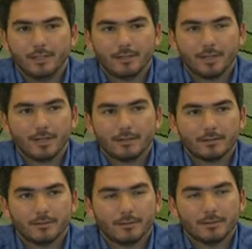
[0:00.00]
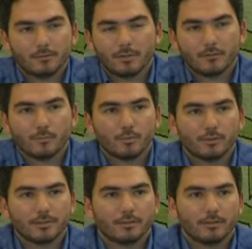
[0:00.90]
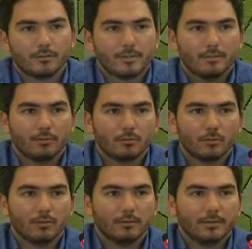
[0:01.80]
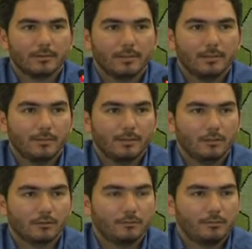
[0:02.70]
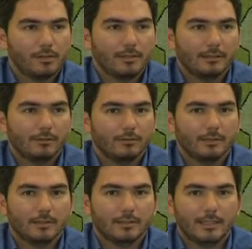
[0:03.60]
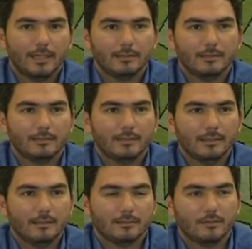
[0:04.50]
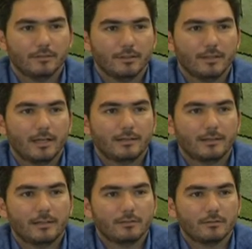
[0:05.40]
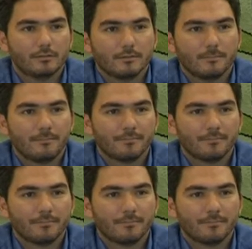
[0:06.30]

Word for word: Niger is, a, is, one of the poorest countries in the world. It's, it belongs officially to the LDC list of the United Nations.